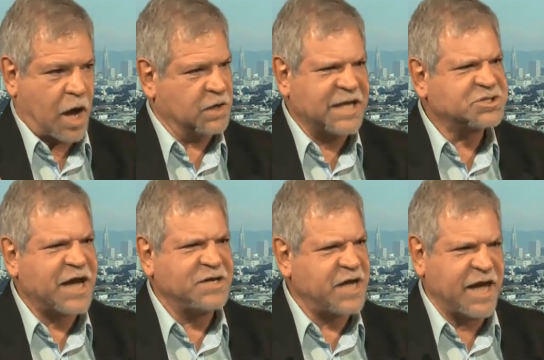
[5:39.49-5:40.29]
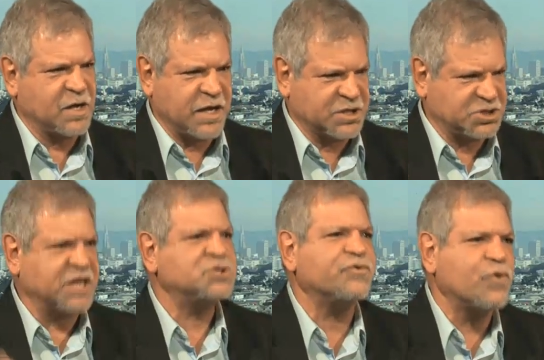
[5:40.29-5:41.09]
unless I take
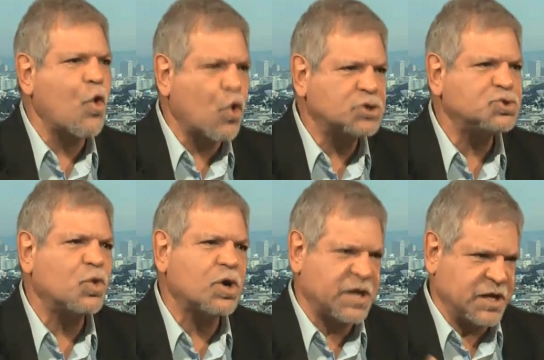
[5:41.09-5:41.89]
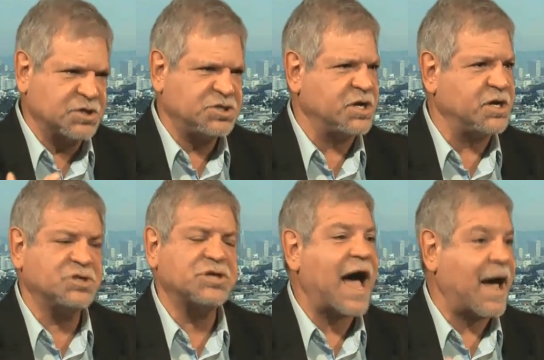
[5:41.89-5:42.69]
extensive coursework in
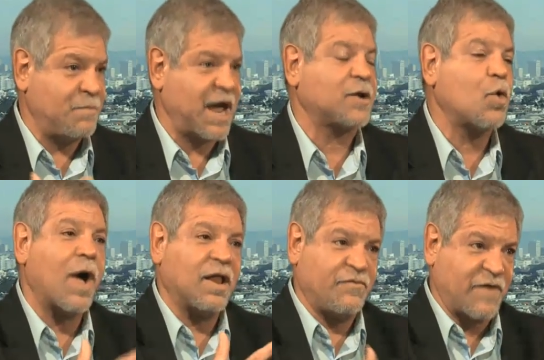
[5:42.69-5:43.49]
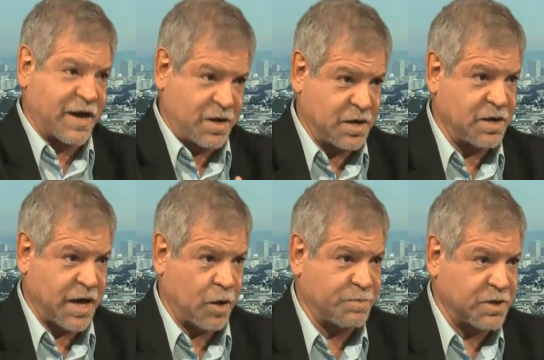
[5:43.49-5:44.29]
tinnitus, I'm not qualified in
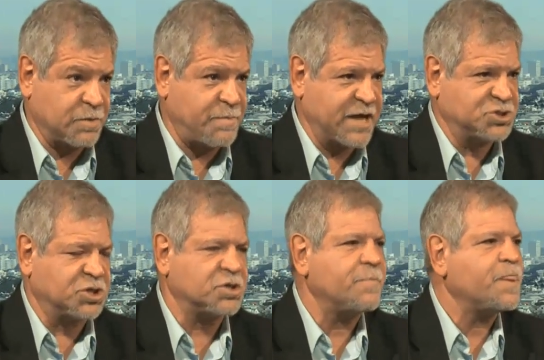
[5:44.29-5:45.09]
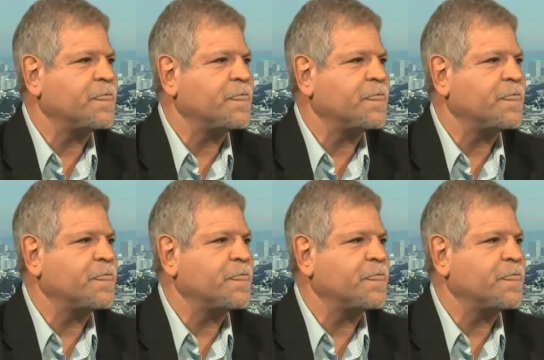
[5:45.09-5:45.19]
helping the patient.